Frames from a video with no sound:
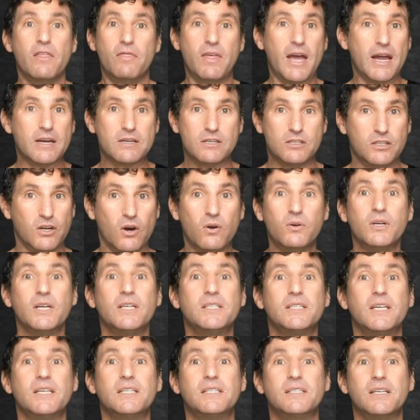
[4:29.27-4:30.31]
that don't
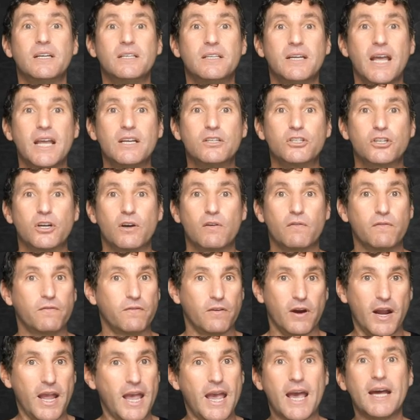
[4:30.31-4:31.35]
exist in nature
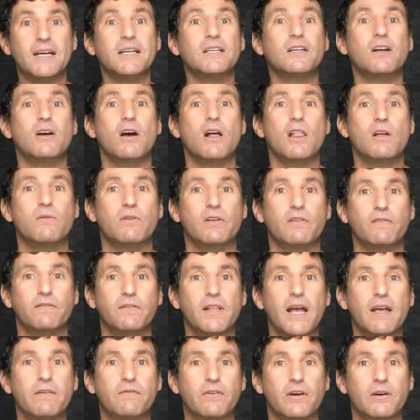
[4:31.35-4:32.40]
for added color and
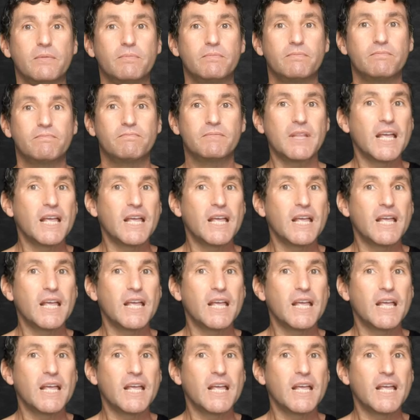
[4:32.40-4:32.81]
flavor.